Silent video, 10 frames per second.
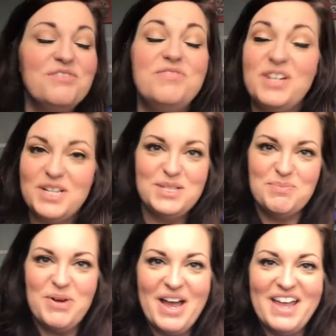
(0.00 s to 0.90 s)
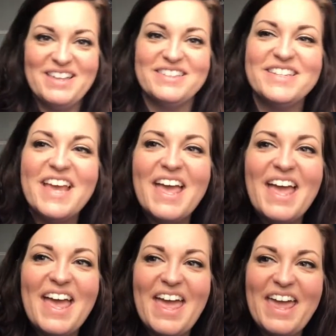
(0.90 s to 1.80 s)
very surprised,
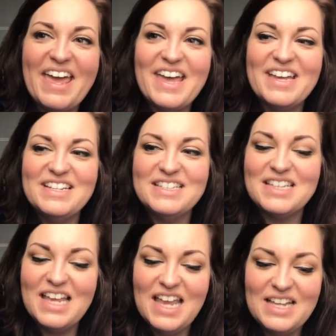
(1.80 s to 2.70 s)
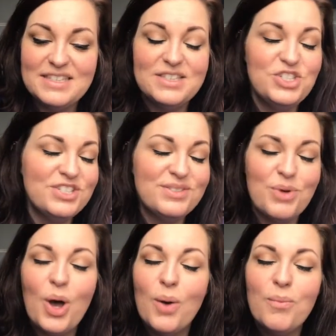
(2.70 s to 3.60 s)
and it's just
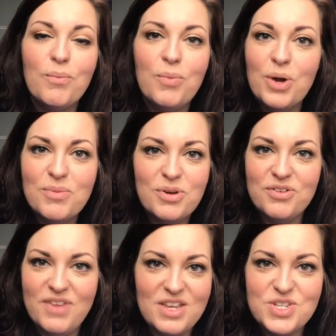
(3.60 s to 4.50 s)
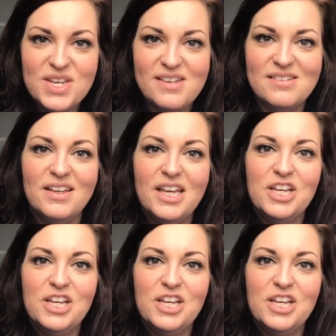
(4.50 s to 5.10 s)
more motivation